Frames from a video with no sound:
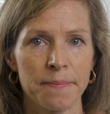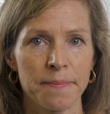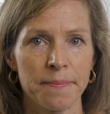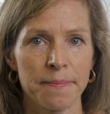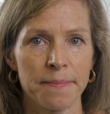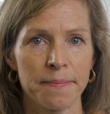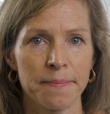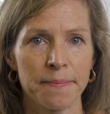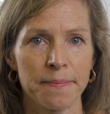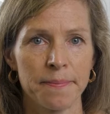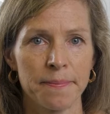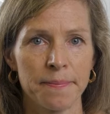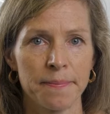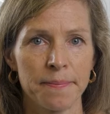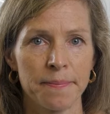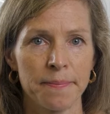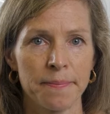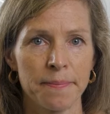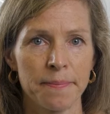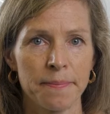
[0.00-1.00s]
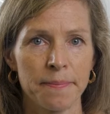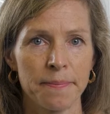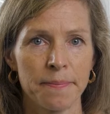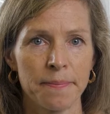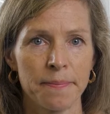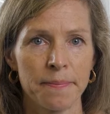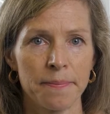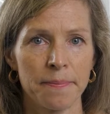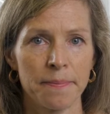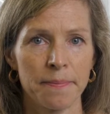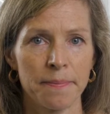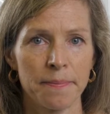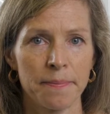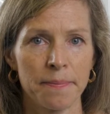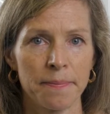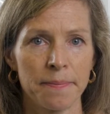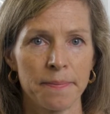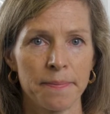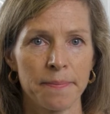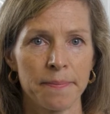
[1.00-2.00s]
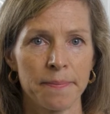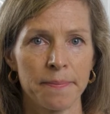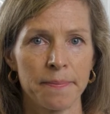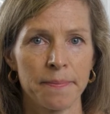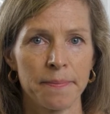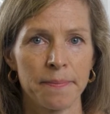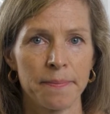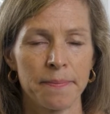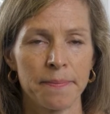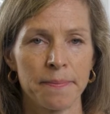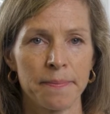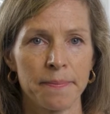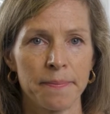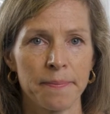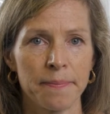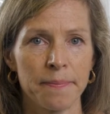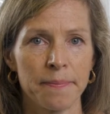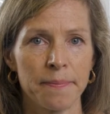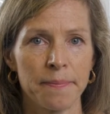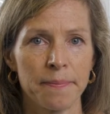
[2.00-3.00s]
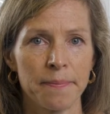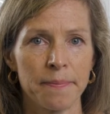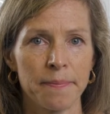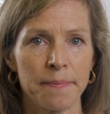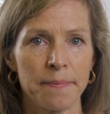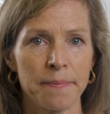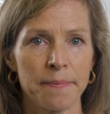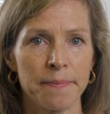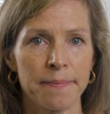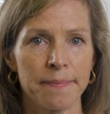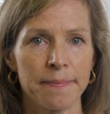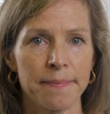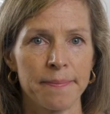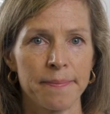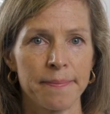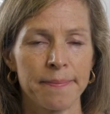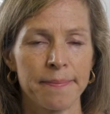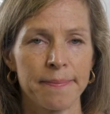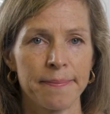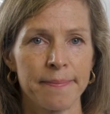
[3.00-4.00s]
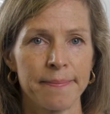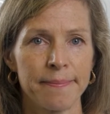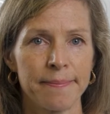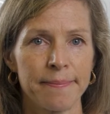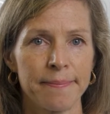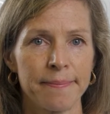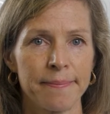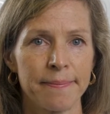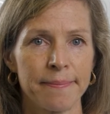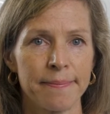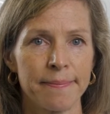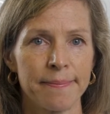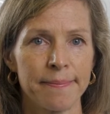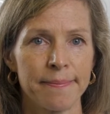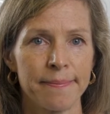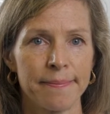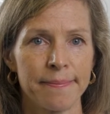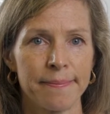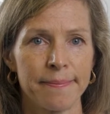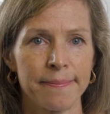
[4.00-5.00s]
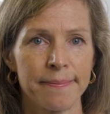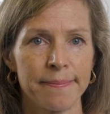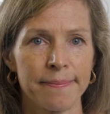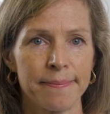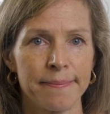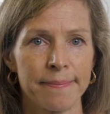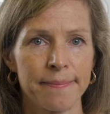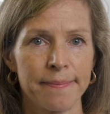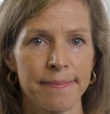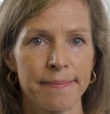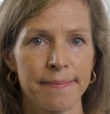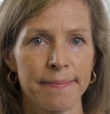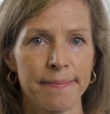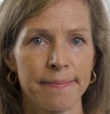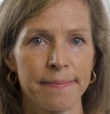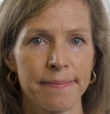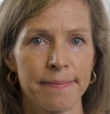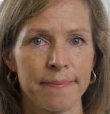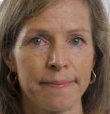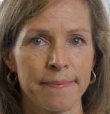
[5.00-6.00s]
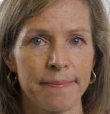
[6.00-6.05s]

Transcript: (silent)